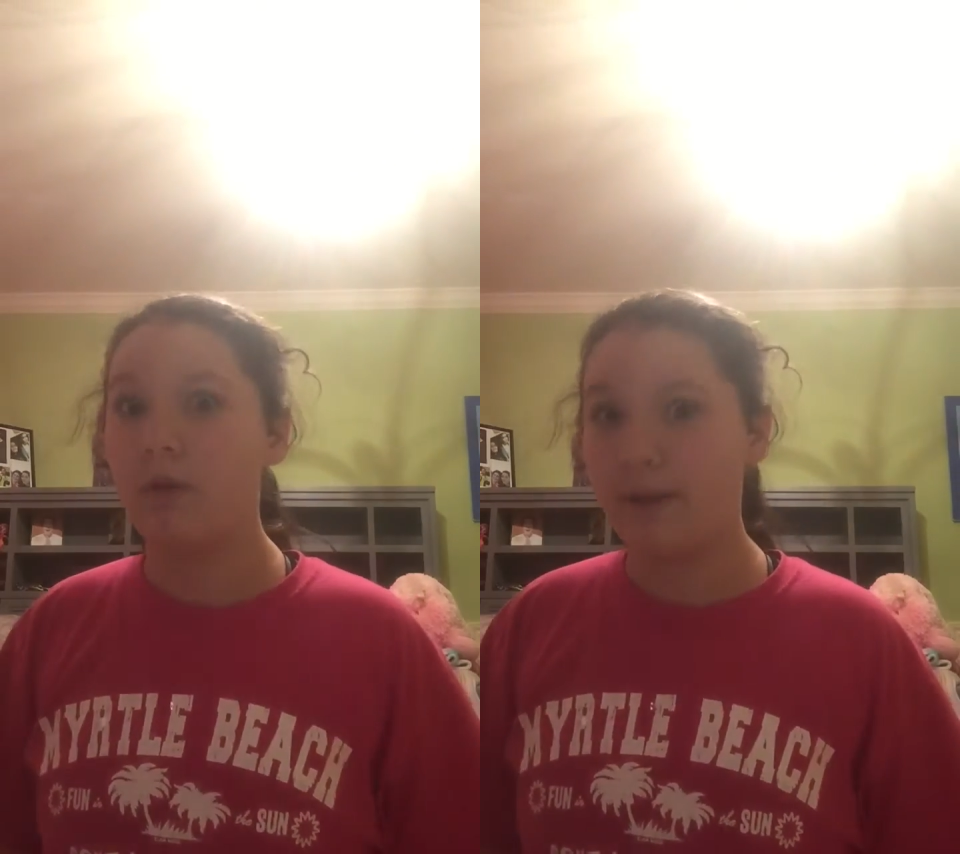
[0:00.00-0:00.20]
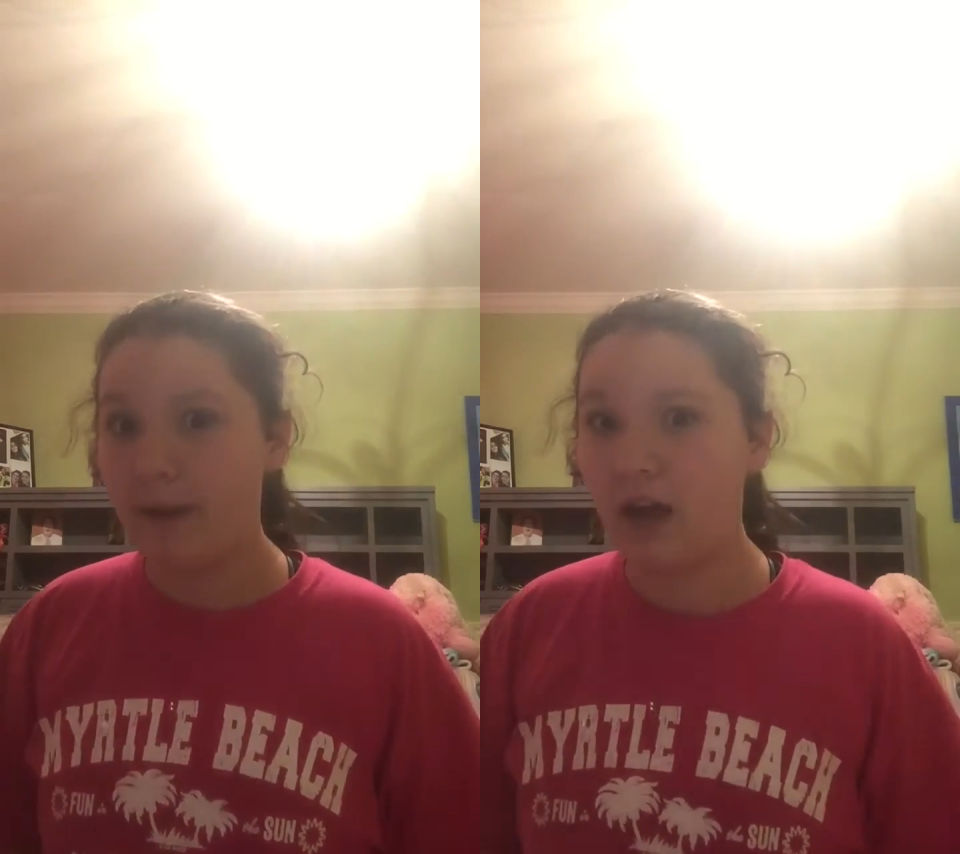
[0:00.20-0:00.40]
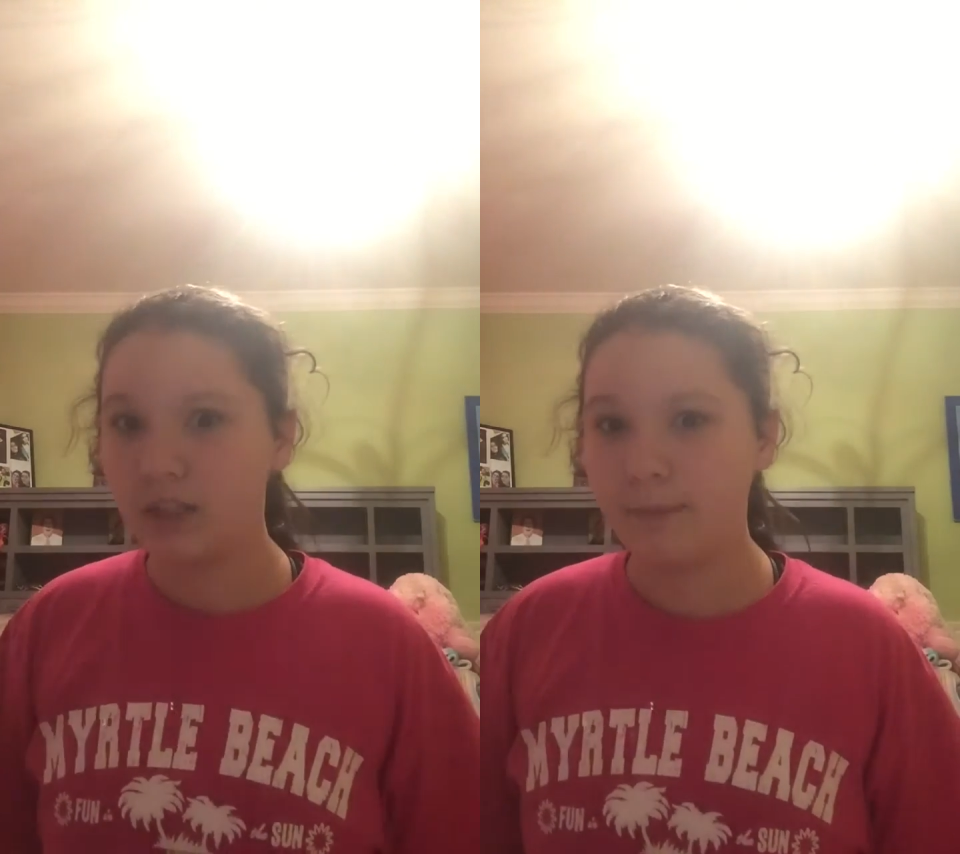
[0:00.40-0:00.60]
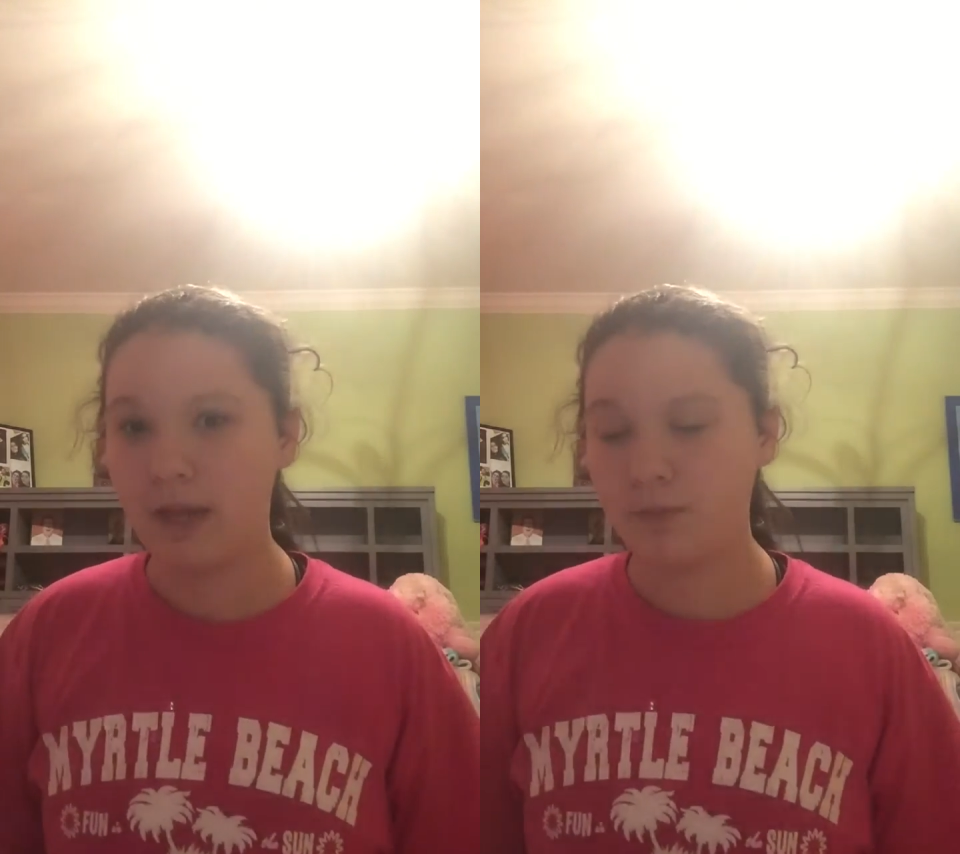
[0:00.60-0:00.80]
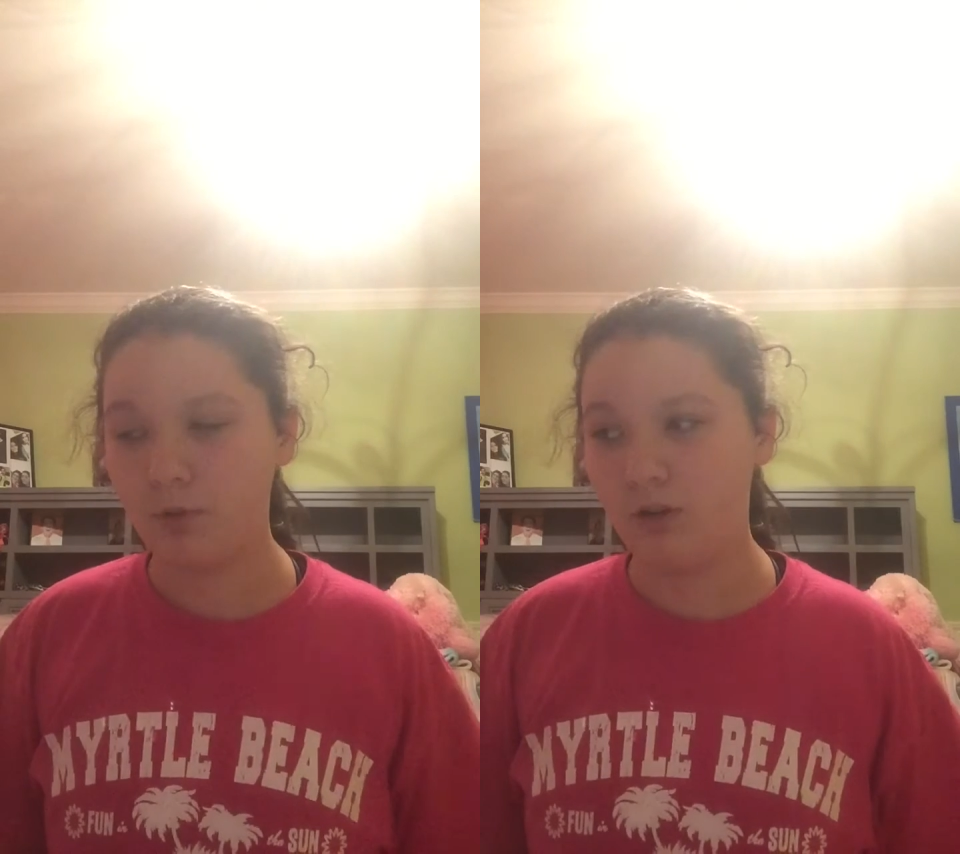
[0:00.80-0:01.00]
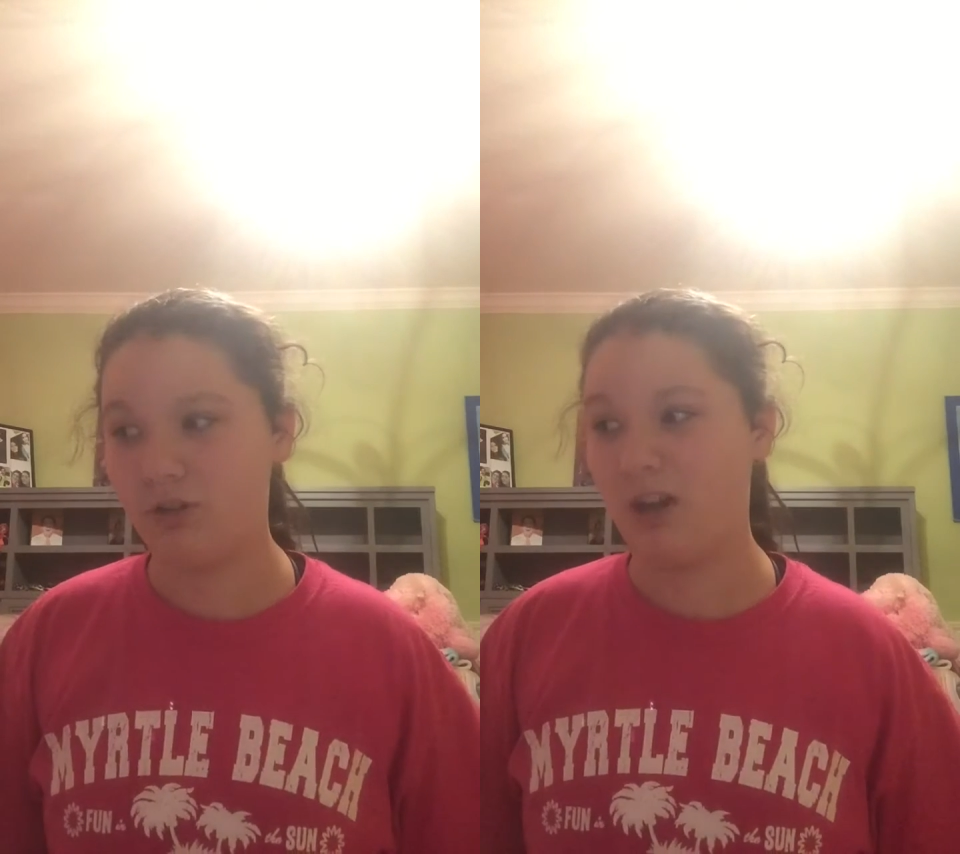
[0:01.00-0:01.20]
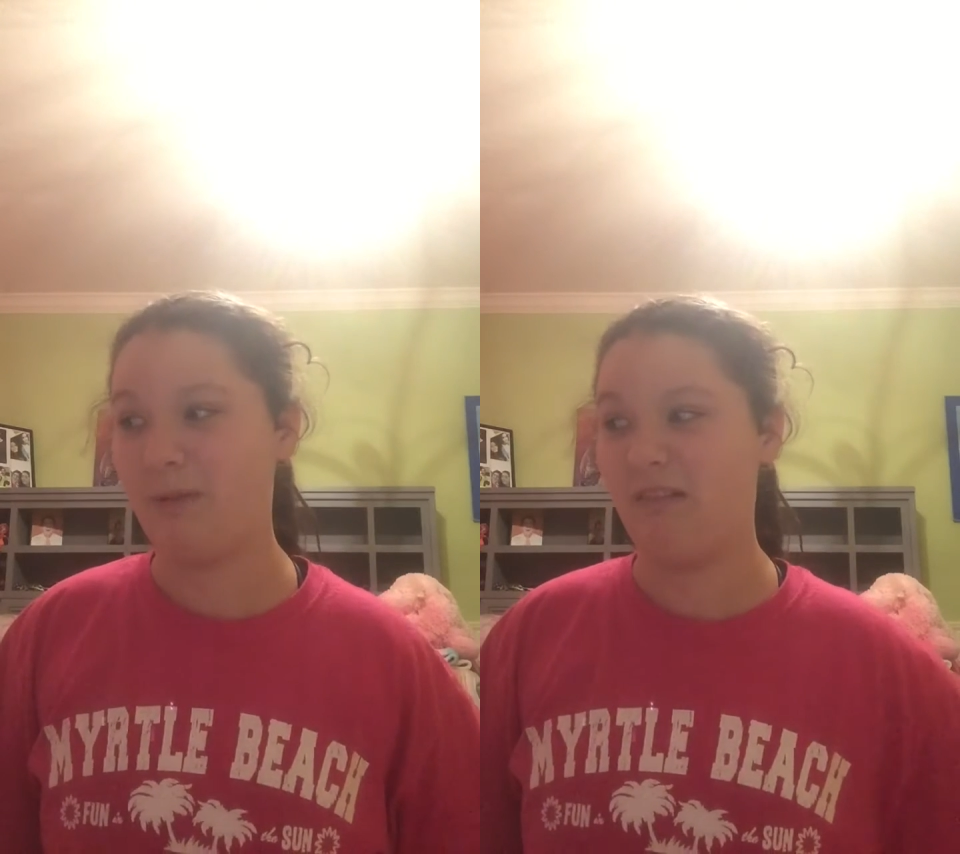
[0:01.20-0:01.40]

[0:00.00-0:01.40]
way back to Bass Pro Shop,